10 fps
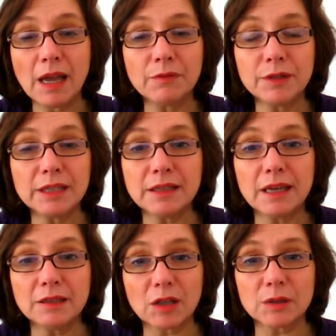
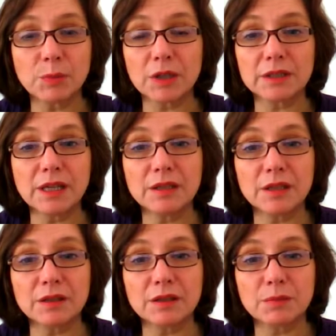everything Dutch
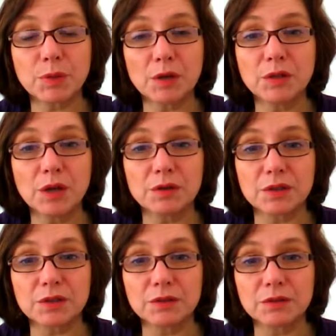politicians
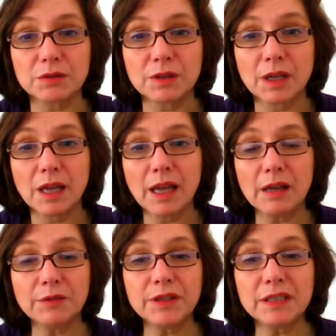produce,
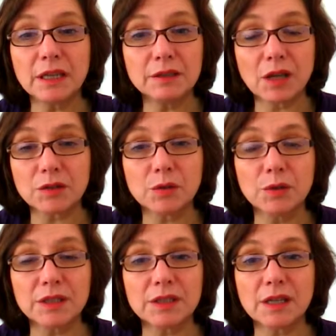everything Dutch
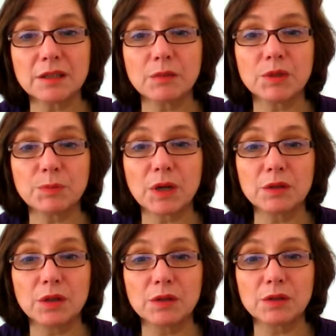court systems
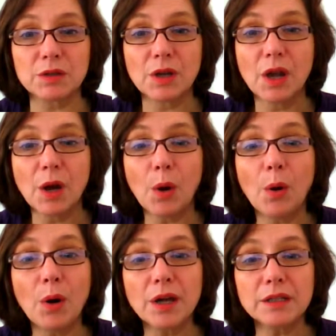produce,
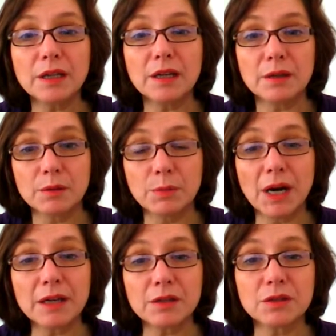or the
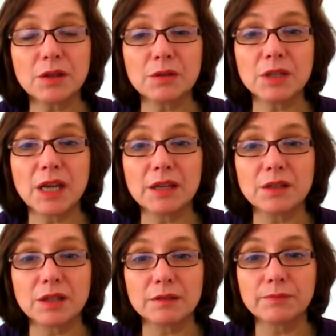Bar
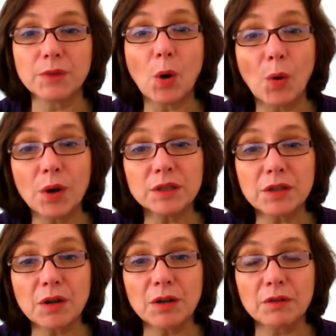Association, or
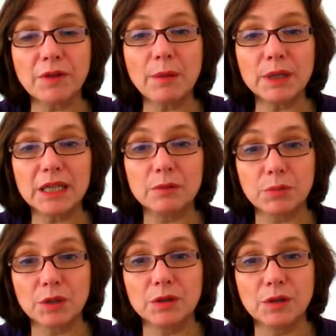the Royal Family
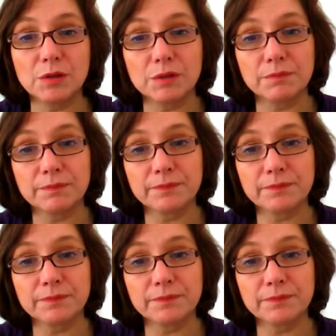produce,